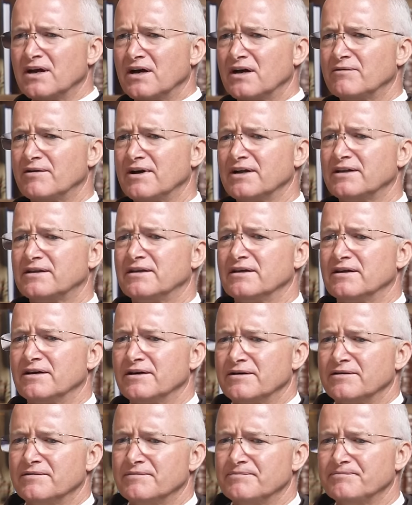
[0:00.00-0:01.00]
All right,
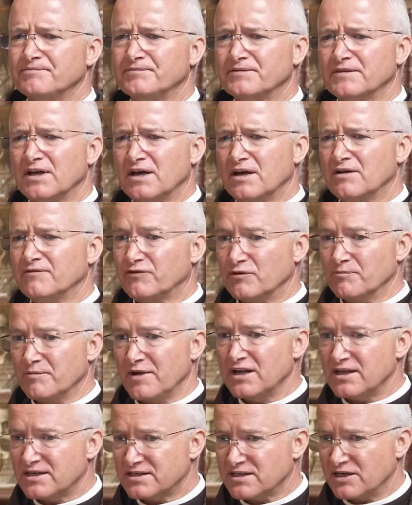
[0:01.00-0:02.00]
and for
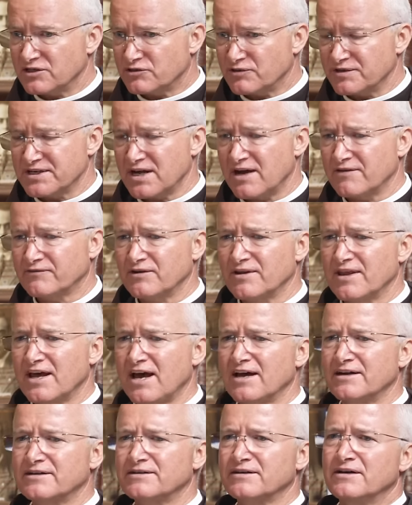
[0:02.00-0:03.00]
many centuries after
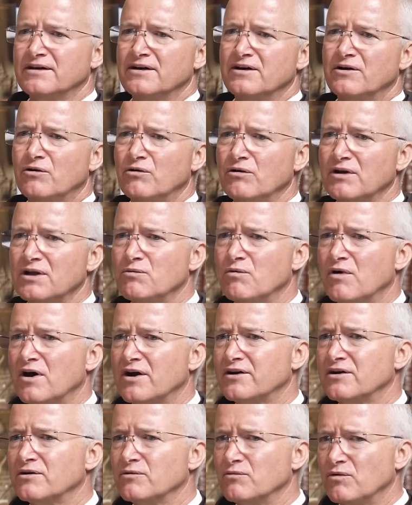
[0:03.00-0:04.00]
that, holy
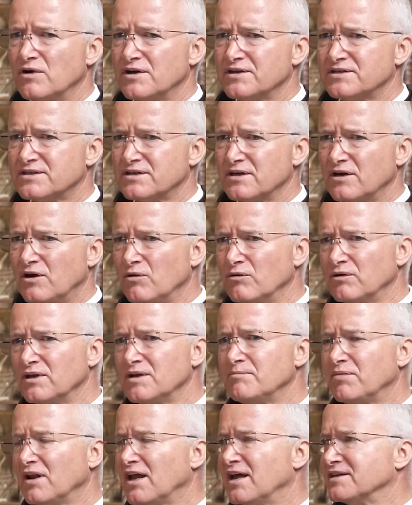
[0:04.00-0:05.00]
water was only
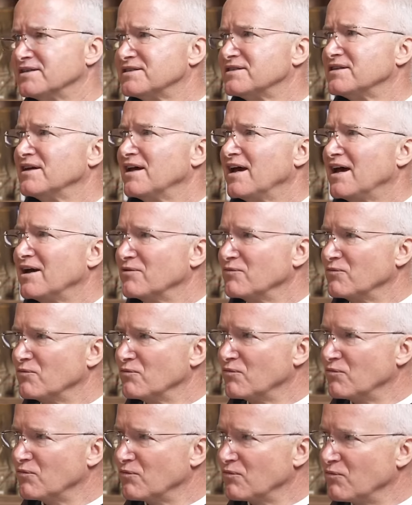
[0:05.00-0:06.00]
blessed at
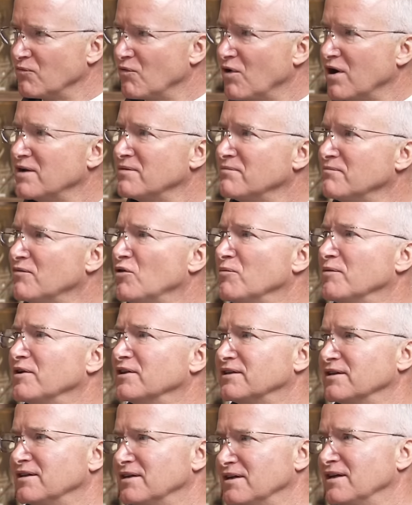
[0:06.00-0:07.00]
one
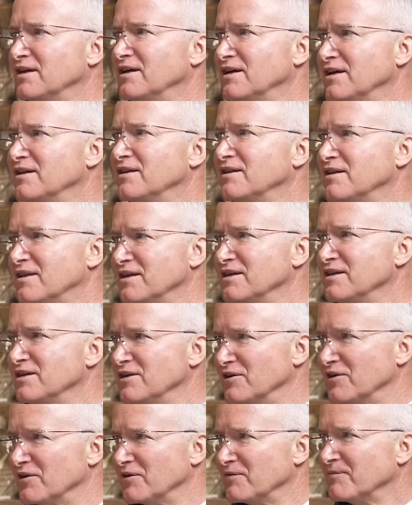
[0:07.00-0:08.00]
moment in the
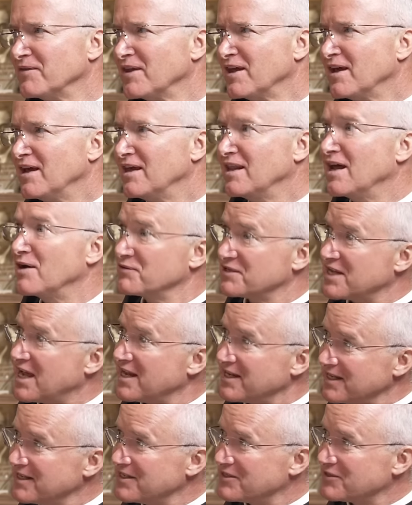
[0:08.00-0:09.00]
year, and that was
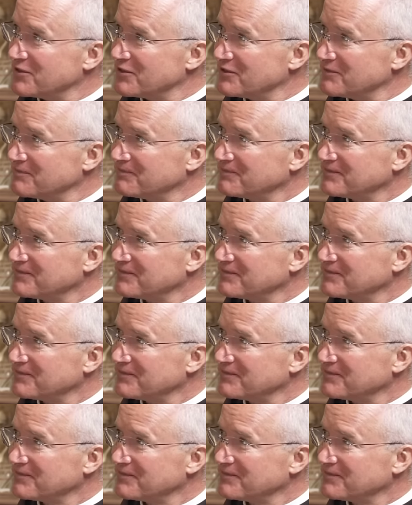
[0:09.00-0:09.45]
at Easter,